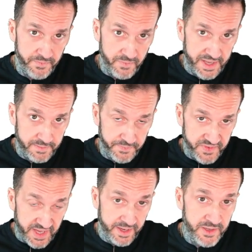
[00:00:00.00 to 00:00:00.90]
like
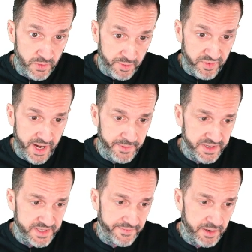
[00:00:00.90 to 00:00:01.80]
dig into a
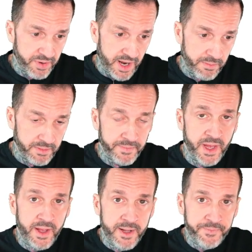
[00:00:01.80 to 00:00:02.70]
parameter sniffing problem
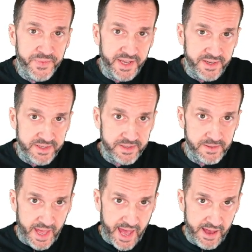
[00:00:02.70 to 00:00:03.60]
is
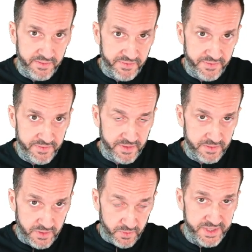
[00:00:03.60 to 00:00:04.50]
have the
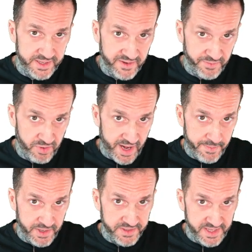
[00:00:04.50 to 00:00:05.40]
two sets of
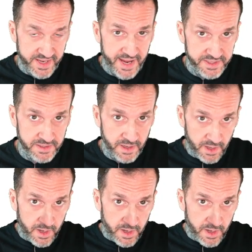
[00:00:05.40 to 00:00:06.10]
parameters to test.